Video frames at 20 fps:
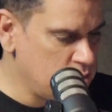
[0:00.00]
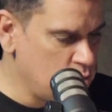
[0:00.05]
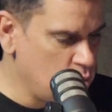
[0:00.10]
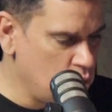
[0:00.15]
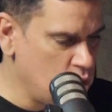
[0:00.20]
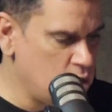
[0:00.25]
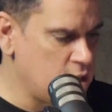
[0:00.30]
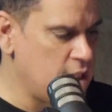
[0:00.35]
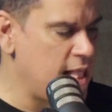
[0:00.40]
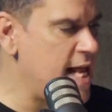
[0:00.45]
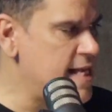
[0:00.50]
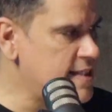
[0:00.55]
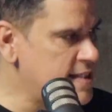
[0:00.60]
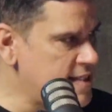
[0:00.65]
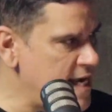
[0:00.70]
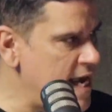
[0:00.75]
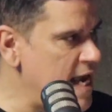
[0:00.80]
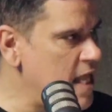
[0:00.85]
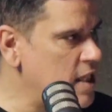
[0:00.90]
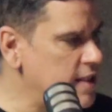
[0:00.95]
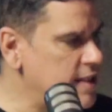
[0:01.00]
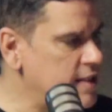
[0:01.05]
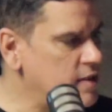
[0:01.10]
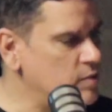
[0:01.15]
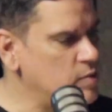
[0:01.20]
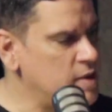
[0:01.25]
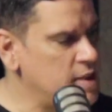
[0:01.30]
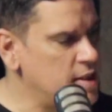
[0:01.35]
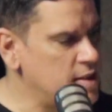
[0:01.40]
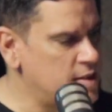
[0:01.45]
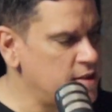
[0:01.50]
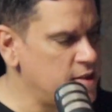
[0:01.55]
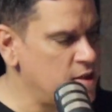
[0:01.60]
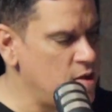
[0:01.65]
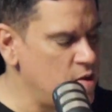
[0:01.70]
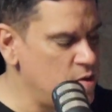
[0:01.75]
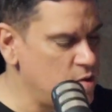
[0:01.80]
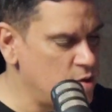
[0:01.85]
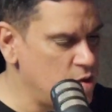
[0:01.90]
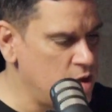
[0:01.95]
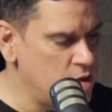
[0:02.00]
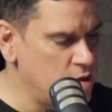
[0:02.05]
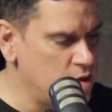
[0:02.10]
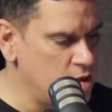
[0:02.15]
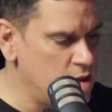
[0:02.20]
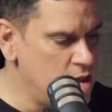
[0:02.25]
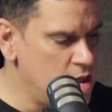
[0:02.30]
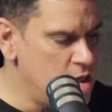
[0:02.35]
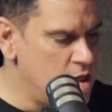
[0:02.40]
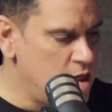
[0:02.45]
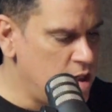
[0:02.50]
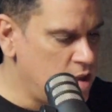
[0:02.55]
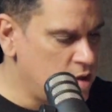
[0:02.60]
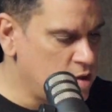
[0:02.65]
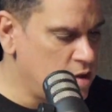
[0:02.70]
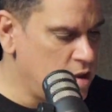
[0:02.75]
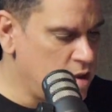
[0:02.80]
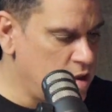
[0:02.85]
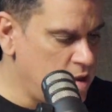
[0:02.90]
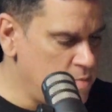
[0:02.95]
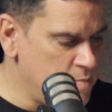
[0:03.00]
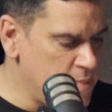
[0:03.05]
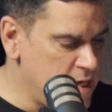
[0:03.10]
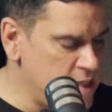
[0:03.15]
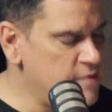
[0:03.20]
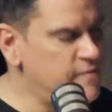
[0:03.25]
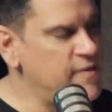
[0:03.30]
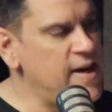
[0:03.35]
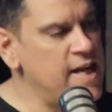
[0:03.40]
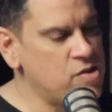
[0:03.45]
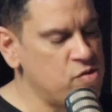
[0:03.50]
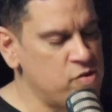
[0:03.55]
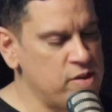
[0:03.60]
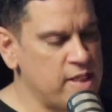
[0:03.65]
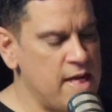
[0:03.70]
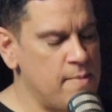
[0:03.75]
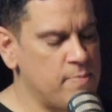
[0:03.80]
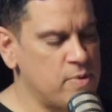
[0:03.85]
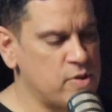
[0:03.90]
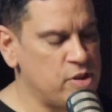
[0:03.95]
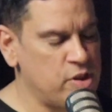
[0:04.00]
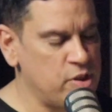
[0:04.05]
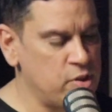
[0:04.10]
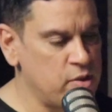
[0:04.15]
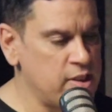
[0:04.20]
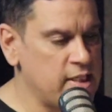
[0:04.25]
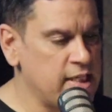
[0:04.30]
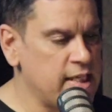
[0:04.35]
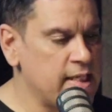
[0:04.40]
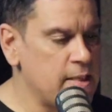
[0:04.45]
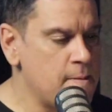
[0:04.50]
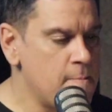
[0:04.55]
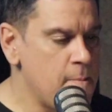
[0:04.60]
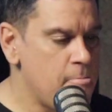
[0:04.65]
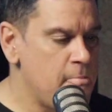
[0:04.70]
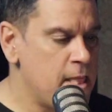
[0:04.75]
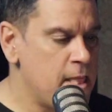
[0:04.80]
world-class talent with, a manufacturing opportunity,